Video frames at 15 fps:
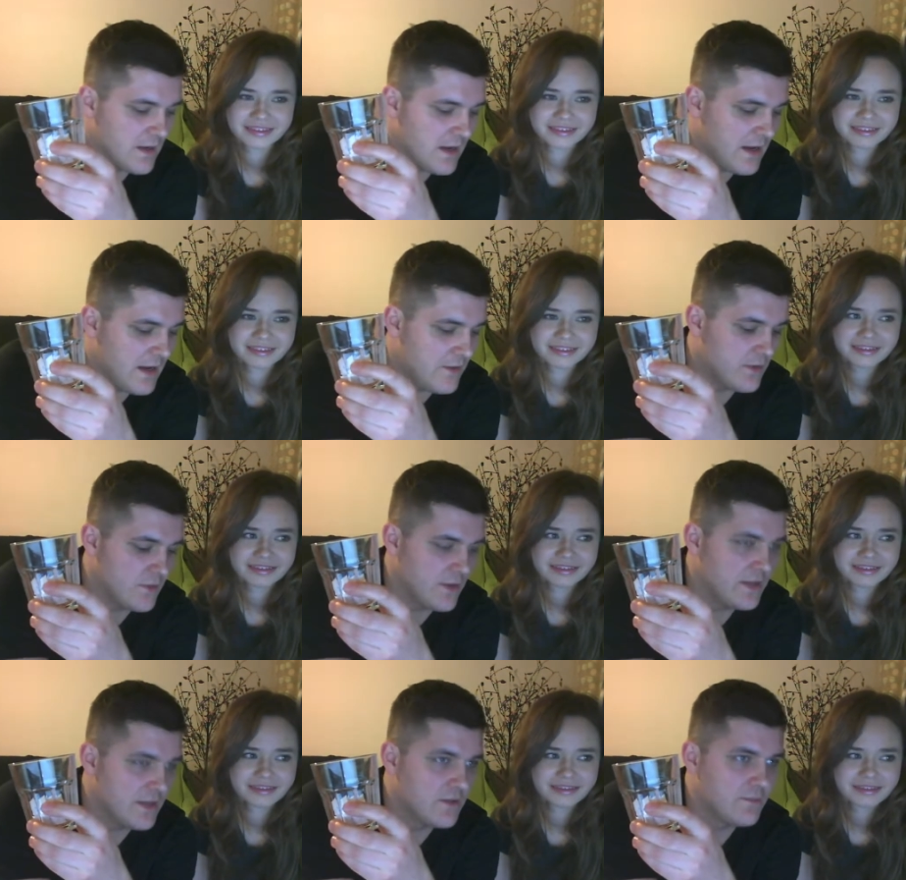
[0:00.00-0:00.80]
Speaker 1: I will
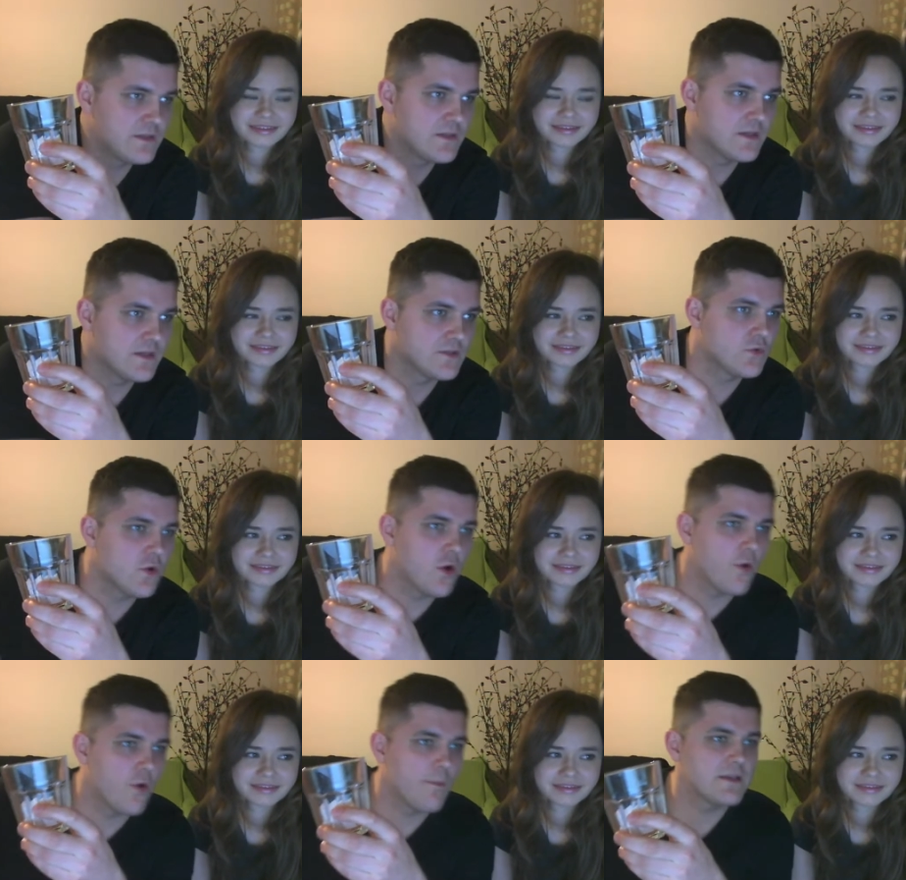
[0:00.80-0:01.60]
read Mr.
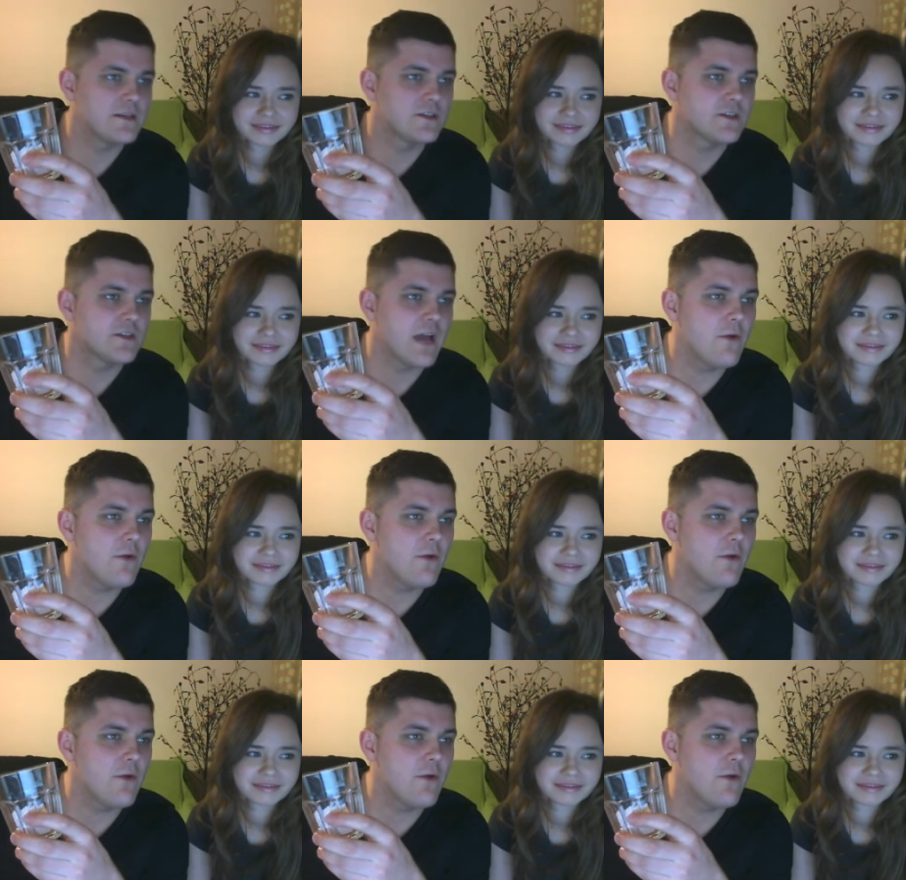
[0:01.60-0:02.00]
Sugo message.